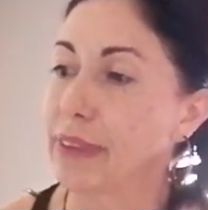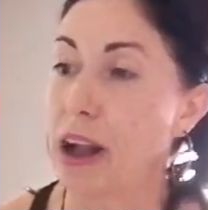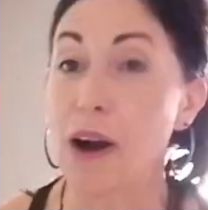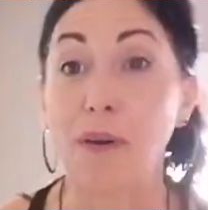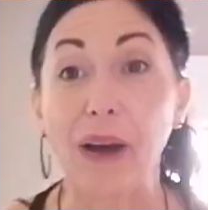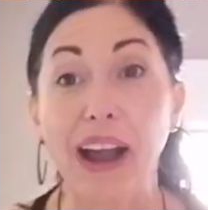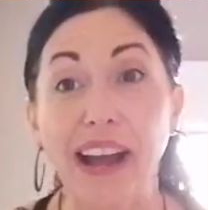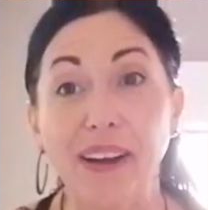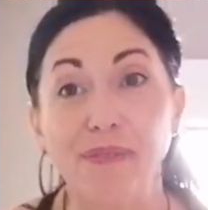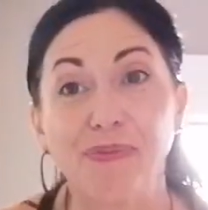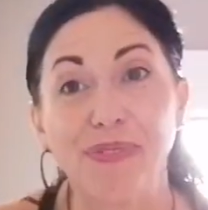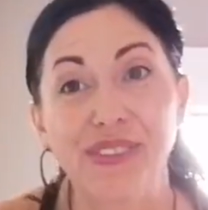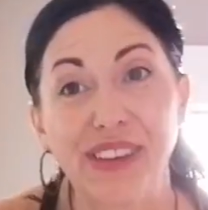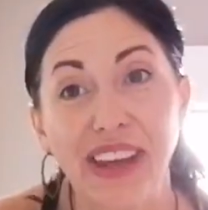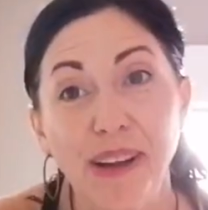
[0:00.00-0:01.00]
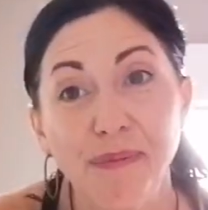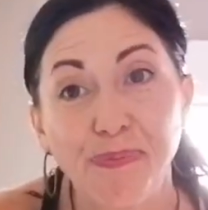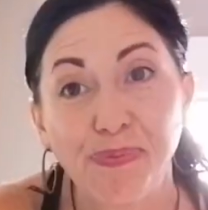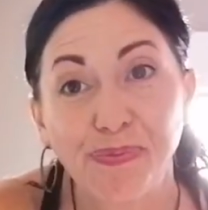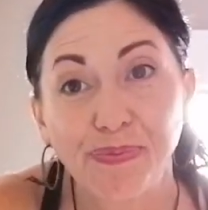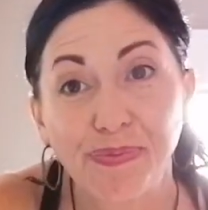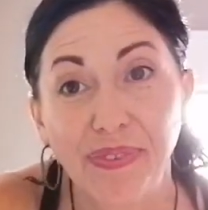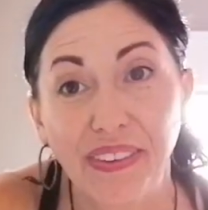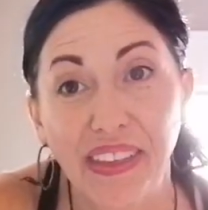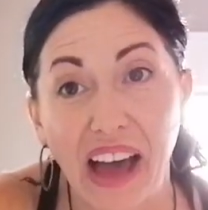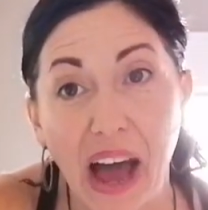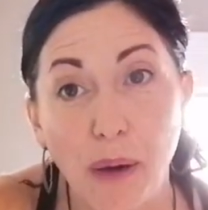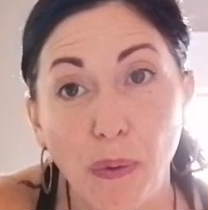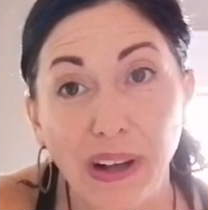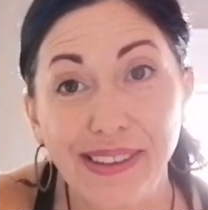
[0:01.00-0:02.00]
All right, see?
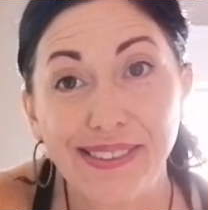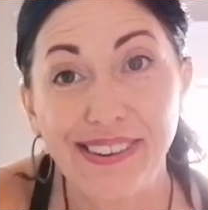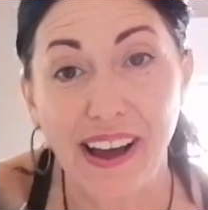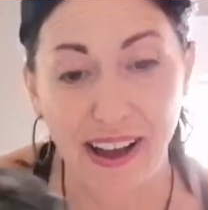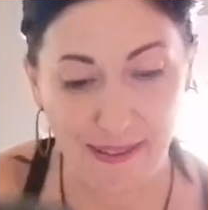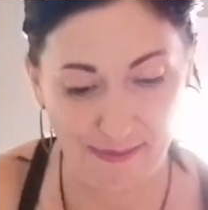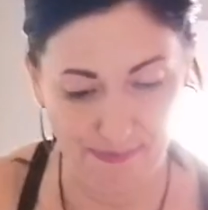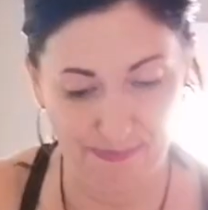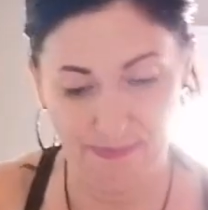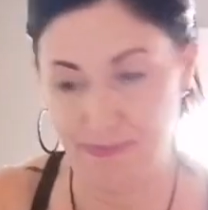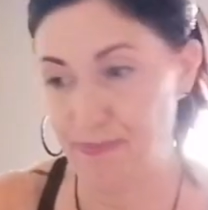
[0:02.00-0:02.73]
That one's done.